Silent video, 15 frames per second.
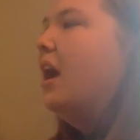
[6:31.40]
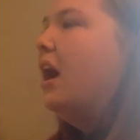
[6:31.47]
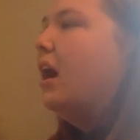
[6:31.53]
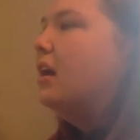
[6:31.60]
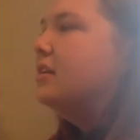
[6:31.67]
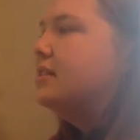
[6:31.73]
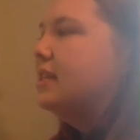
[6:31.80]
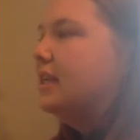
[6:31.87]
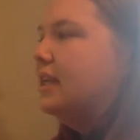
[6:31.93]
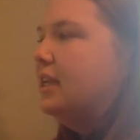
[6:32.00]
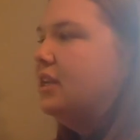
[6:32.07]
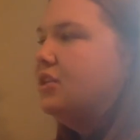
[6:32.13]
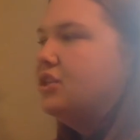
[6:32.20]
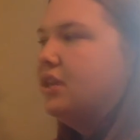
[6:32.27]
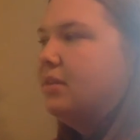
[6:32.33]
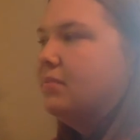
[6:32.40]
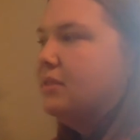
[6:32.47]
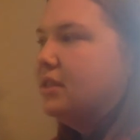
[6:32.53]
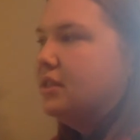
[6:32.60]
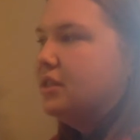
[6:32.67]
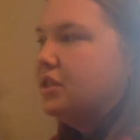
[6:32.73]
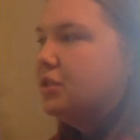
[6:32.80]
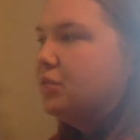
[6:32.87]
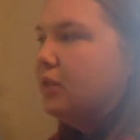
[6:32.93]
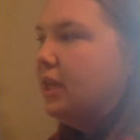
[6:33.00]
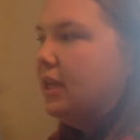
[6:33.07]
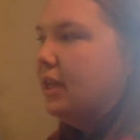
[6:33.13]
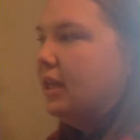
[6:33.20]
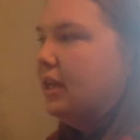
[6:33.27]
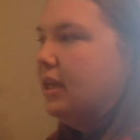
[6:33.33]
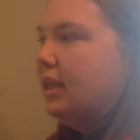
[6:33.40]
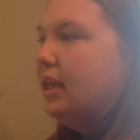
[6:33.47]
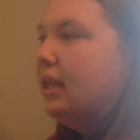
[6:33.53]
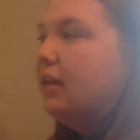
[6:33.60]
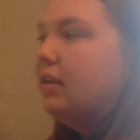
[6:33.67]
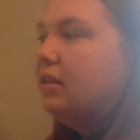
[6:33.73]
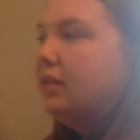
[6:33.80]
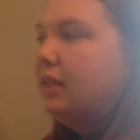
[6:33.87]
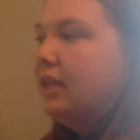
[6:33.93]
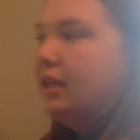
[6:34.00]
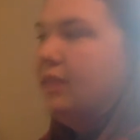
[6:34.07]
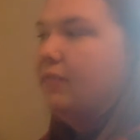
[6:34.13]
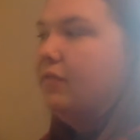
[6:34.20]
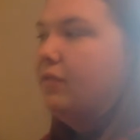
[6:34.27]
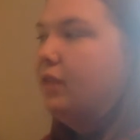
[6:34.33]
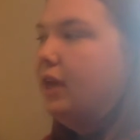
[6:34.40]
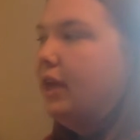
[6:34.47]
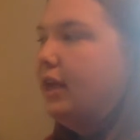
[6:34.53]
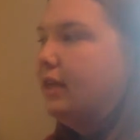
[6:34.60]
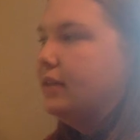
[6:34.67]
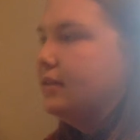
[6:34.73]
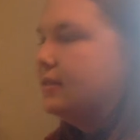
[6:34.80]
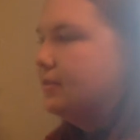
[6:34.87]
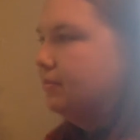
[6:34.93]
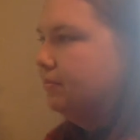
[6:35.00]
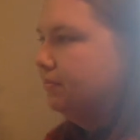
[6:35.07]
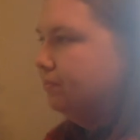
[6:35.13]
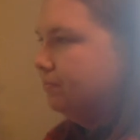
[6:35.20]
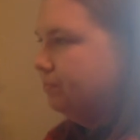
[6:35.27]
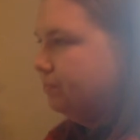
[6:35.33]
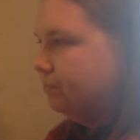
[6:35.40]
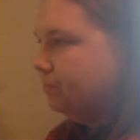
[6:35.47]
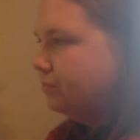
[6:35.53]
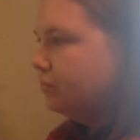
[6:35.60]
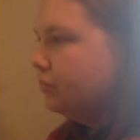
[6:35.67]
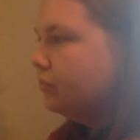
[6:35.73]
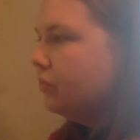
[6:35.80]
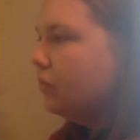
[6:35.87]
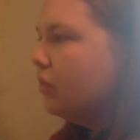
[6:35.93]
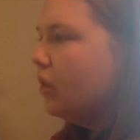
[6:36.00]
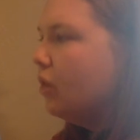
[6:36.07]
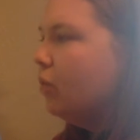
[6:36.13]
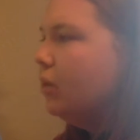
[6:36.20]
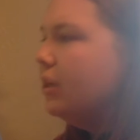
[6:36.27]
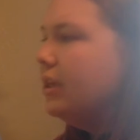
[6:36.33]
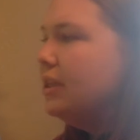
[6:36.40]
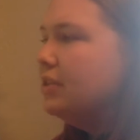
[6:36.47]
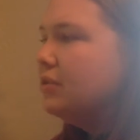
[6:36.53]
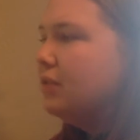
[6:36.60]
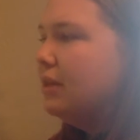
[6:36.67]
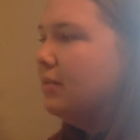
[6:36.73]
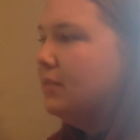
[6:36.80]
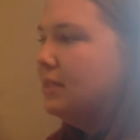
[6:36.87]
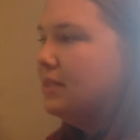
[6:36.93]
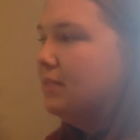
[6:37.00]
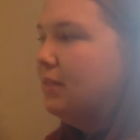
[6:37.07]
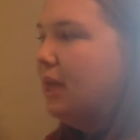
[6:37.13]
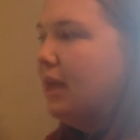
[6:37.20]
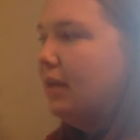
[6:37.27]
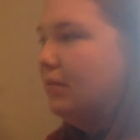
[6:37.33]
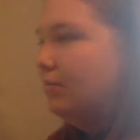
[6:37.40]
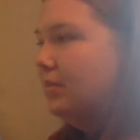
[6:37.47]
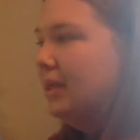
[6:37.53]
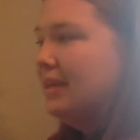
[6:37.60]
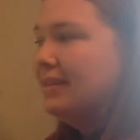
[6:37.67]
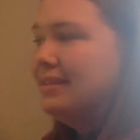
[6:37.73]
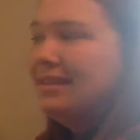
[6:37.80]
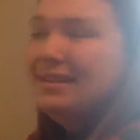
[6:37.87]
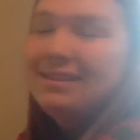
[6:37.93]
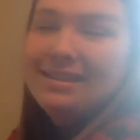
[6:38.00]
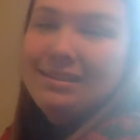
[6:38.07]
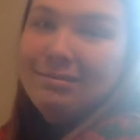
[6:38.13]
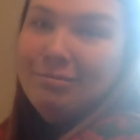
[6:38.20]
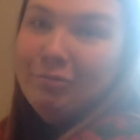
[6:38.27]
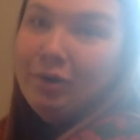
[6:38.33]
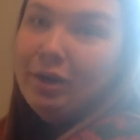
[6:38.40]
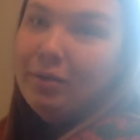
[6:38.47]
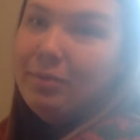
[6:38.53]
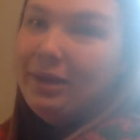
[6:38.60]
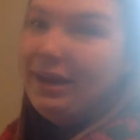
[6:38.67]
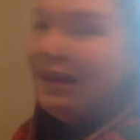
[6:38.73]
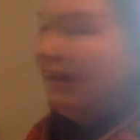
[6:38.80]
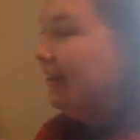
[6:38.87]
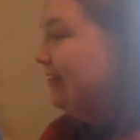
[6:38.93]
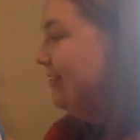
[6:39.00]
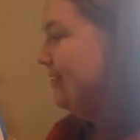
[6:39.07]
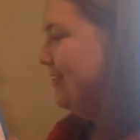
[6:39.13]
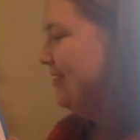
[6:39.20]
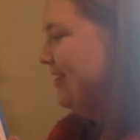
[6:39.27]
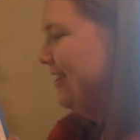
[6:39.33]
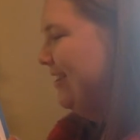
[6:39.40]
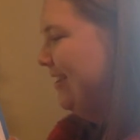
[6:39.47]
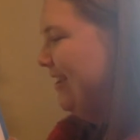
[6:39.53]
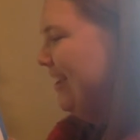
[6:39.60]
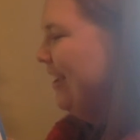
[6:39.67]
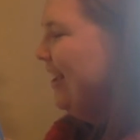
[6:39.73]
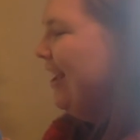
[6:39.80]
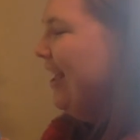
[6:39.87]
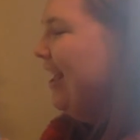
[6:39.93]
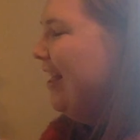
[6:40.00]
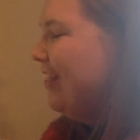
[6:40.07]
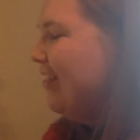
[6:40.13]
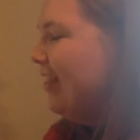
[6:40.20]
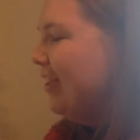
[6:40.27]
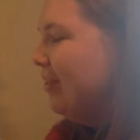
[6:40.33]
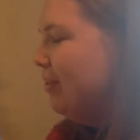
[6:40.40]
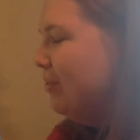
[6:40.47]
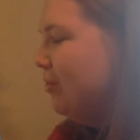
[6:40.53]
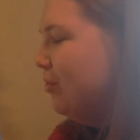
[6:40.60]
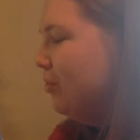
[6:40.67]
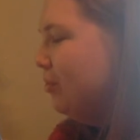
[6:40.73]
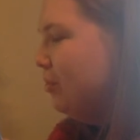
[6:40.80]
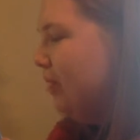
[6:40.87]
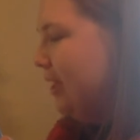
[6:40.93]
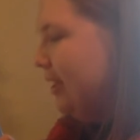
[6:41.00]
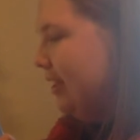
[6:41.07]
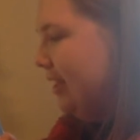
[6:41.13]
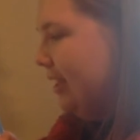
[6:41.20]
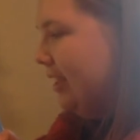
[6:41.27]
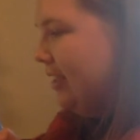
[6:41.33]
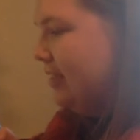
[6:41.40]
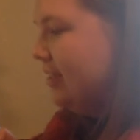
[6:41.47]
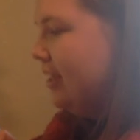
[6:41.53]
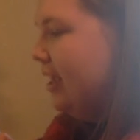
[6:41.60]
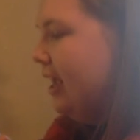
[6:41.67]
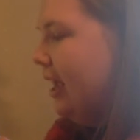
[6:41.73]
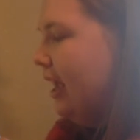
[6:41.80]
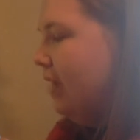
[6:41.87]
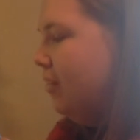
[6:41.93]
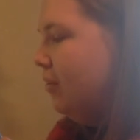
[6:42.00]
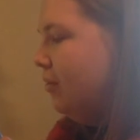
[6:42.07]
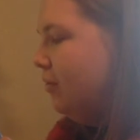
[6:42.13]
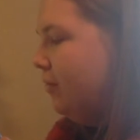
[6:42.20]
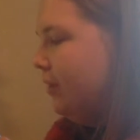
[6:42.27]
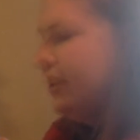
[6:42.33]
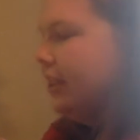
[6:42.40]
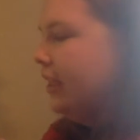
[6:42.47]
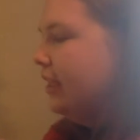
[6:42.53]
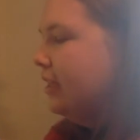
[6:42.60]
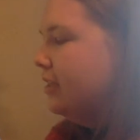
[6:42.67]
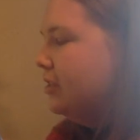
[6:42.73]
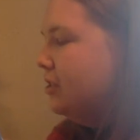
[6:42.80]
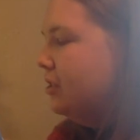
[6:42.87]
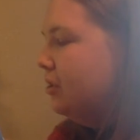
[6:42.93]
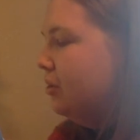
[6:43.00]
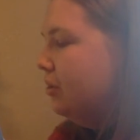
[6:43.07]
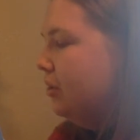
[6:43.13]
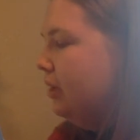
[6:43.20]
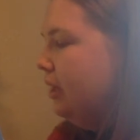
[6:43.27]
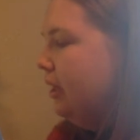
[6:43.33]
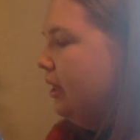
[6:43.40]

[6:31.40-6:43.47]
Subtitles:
On to Egypt and Sweden, Italy and France, where he scraped his butt because he didn't wear pants. Then through Greenland and Newfoundland to